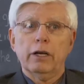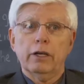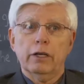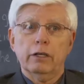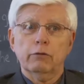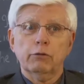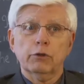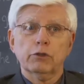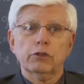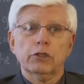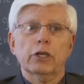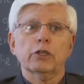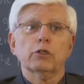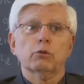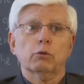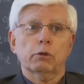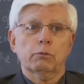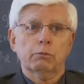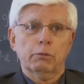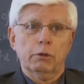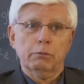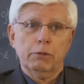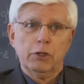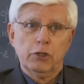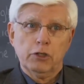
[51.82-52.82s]
I emphasize
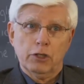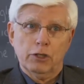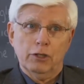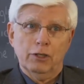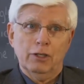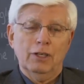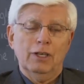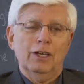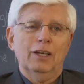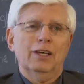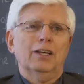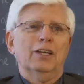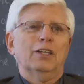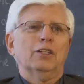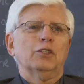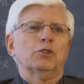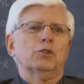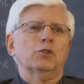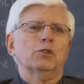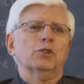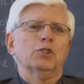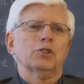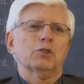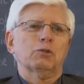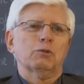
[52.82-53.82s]
with permission,
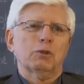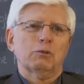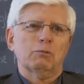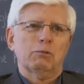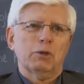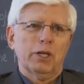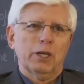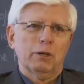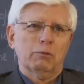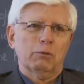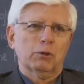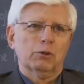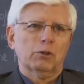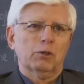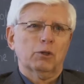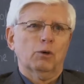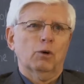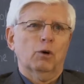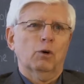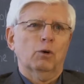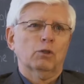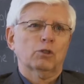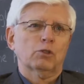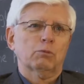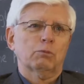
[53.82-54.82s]
students would be able to
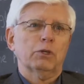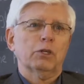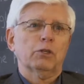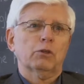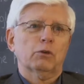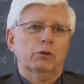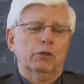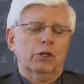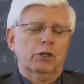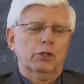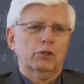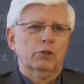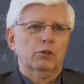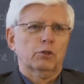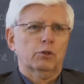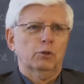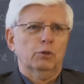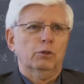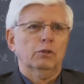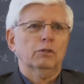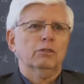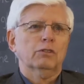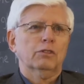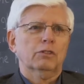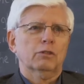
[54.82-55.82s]
go and speak to another
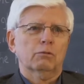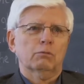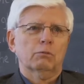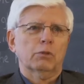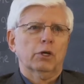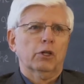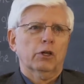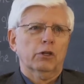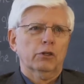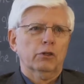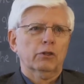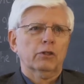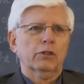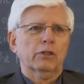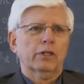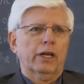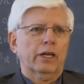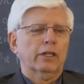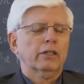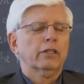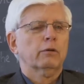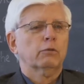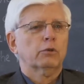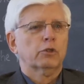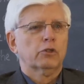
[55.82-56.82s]
student. But other than
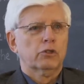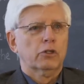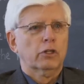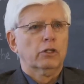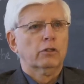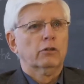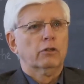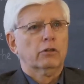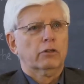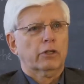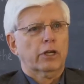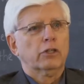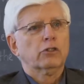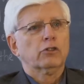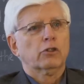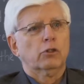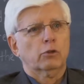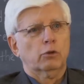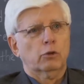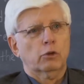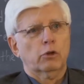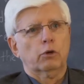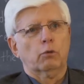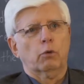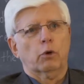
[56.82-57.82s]
that, they would sit in their desk and
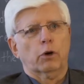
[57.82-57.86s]
do their